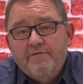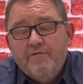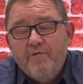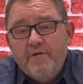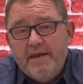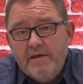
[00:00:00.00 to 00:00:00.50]
to
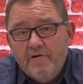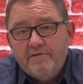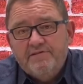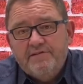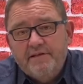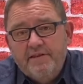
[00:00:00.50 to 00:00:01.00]

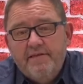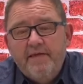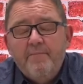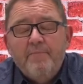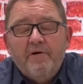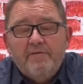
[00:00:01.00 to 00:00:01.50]
reconsider
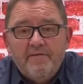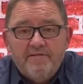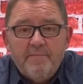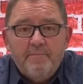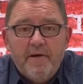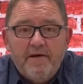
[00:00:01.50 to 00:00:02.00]
their
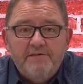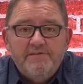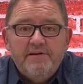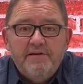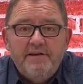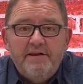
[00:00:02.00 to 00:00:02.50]

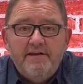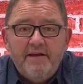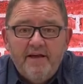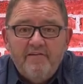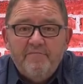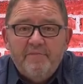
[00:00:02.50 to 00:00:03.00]
participation in the
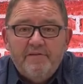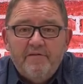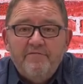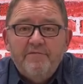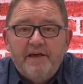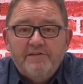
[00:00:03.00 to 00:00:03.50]
government
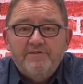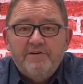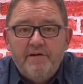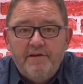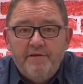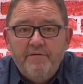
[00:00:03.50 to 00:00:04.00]
of
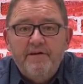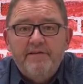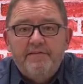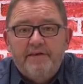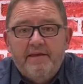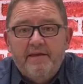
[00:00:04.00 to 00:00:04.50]
national
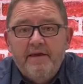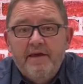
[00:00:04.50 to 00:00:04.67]
unity